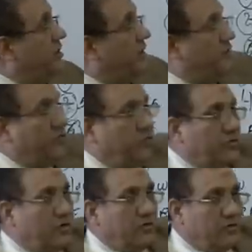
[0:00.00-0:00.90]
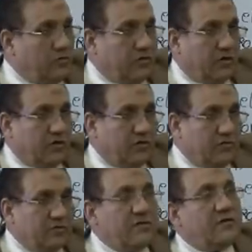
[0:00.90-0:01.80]
In the oral.
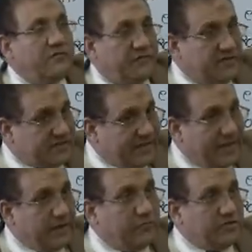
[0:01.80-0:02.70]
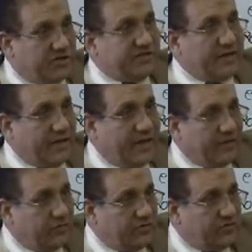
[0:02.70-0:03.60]
First language is
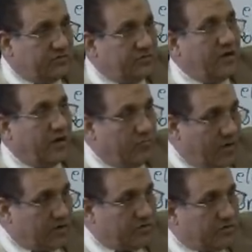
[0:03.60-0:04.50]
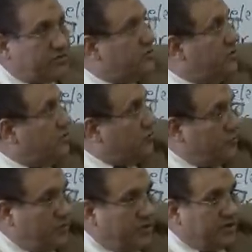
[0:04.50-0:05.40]
allowed how much?
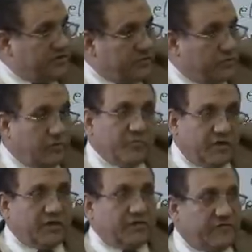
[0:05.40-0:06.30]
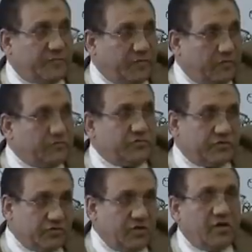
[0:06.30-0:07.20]
Communicative
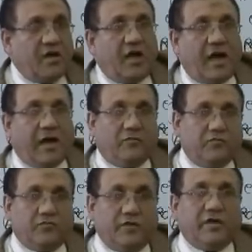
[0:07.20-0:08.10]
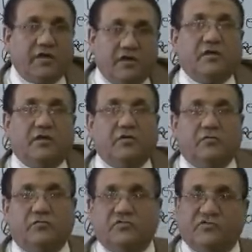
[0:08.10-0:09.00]
approach. How do we
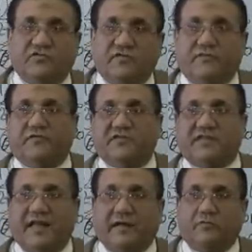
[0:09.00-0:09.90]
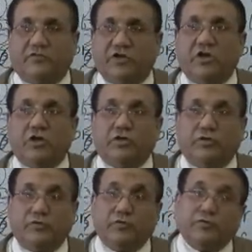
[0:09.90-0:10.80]
use the first language?
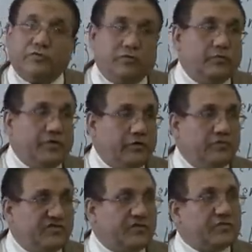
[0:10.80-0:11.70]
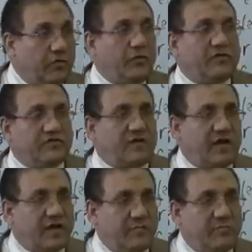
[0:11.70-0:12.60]
Do we use it all the
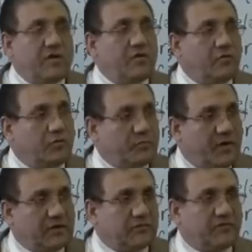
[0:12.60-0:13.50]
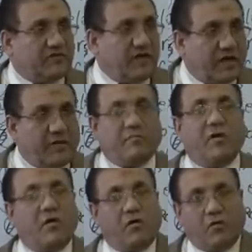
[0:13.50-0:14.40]
time or part of the
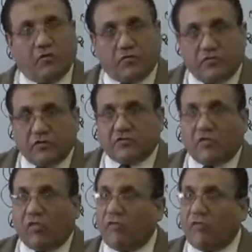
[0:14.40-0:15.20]
time or not